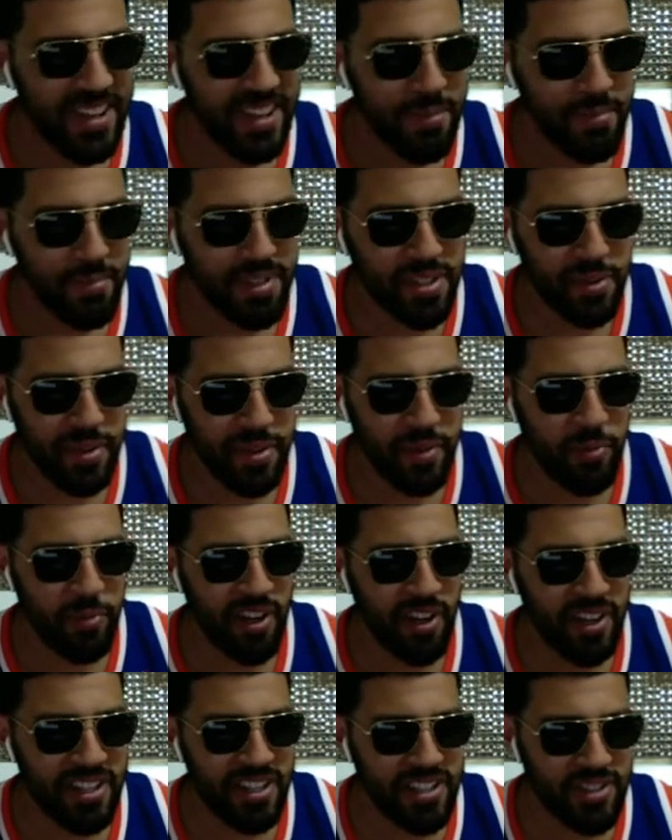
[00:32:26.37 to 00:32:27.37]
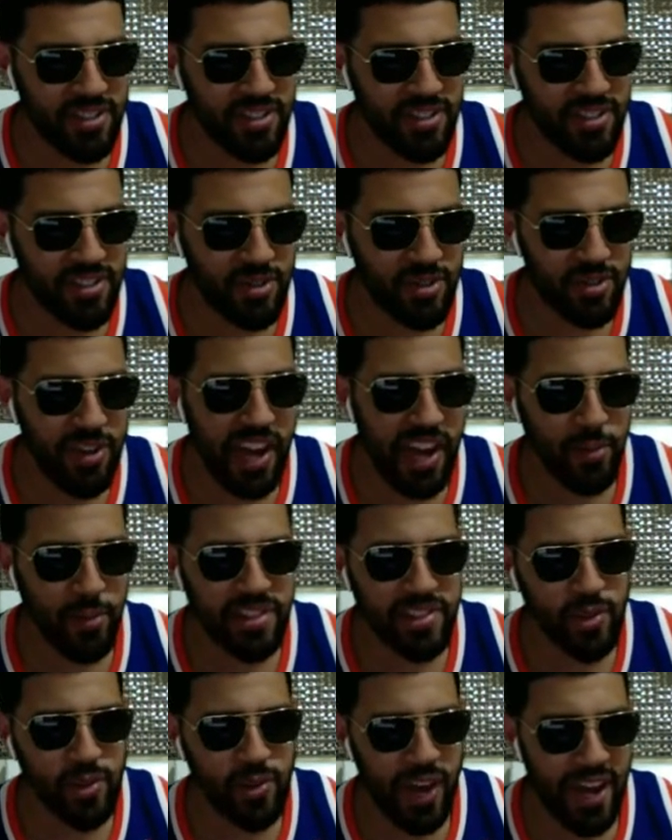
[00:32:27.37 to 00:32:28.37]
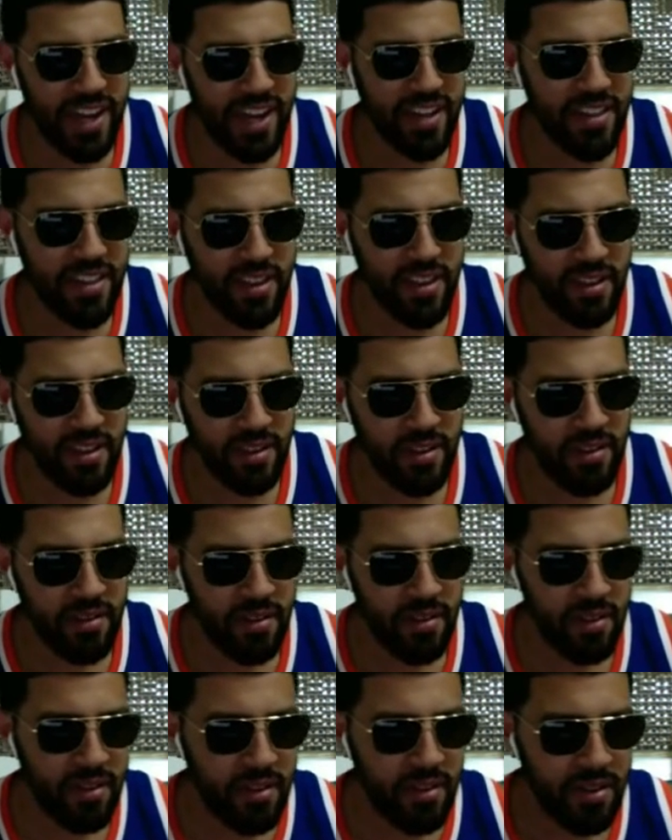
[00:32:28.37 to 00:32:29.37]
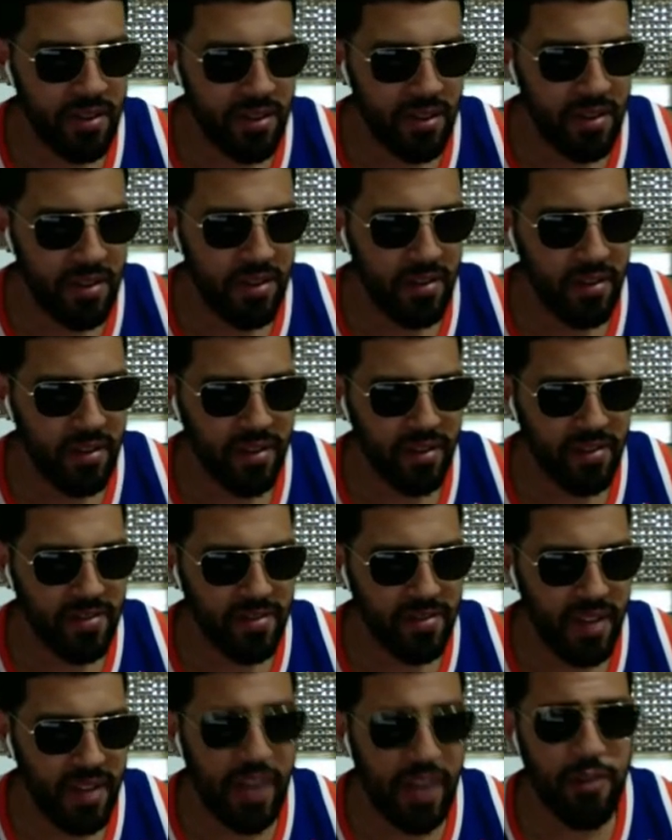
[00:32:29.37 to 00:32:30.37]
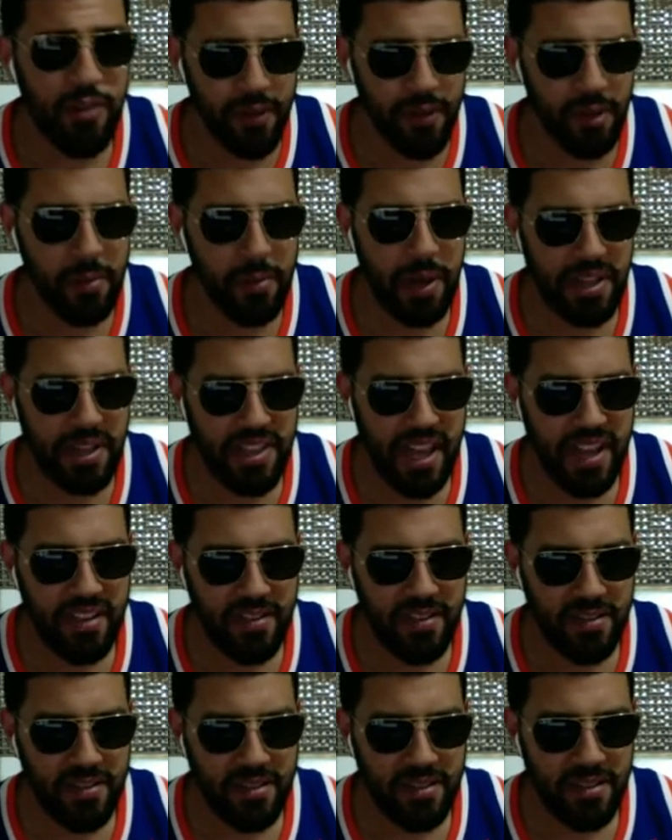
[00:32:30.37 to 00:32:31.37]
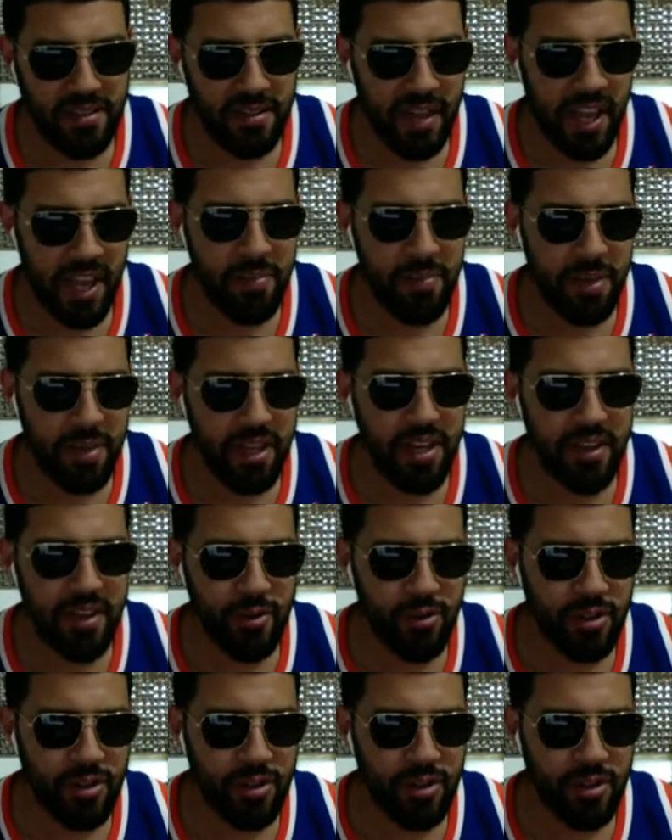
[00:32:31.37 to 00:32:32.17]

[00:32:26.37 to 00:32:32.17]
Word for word: Between where these two guys are willing to do anything. How you feel about that? It being a new